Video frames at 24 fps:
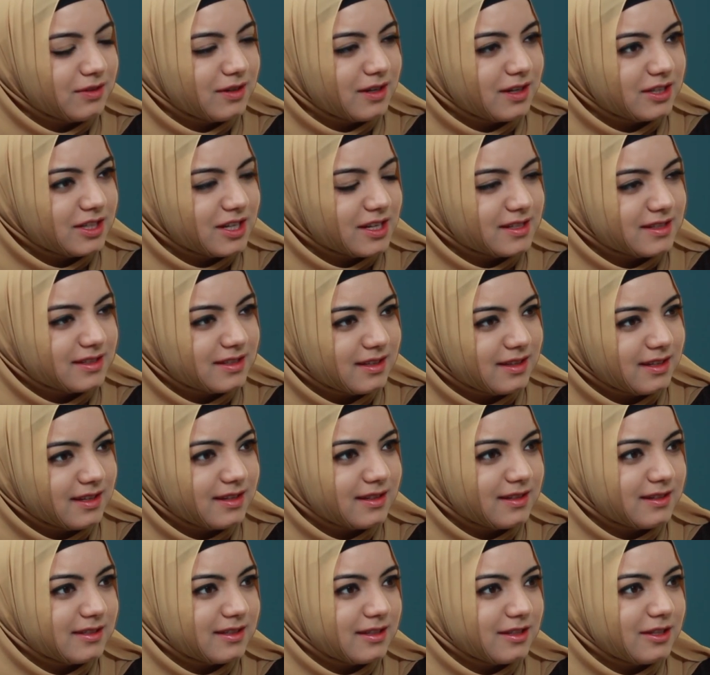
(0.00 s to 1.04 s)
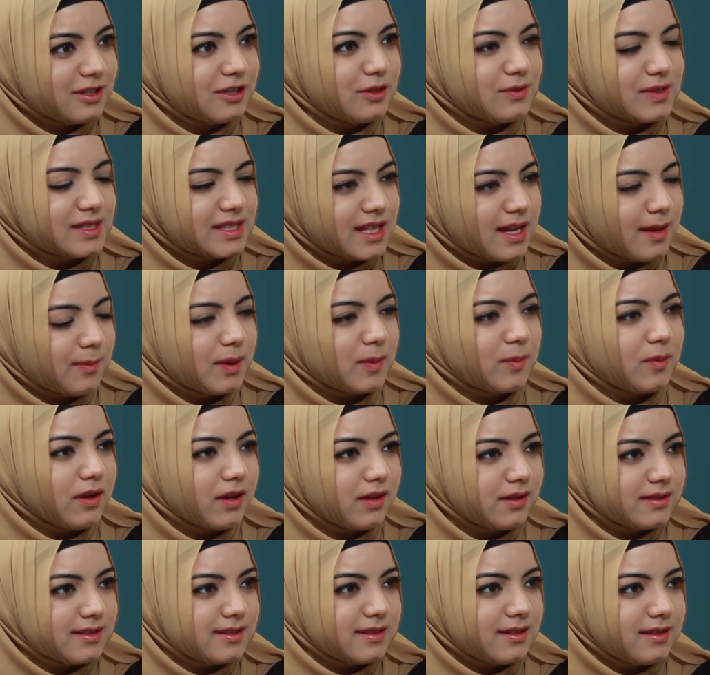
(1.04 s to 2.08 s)
adjust to the new Islamic
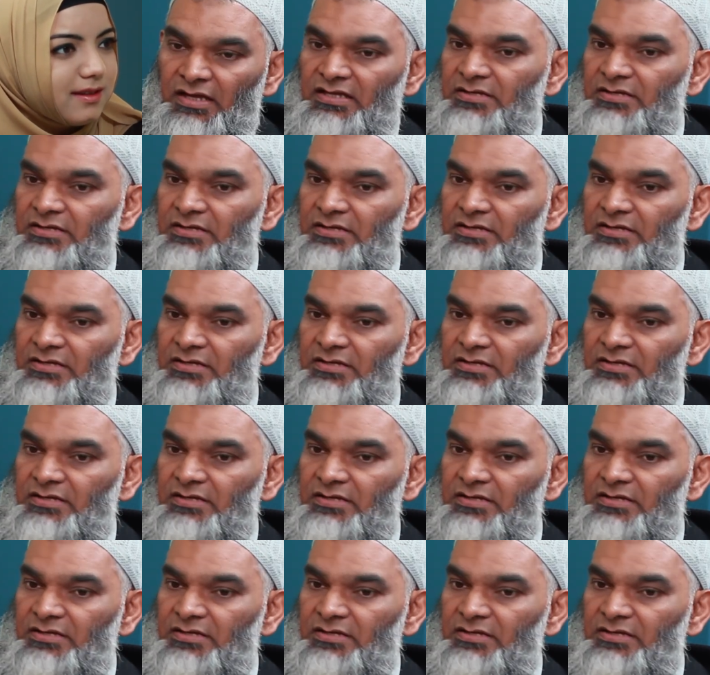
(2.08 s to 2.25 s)
polity?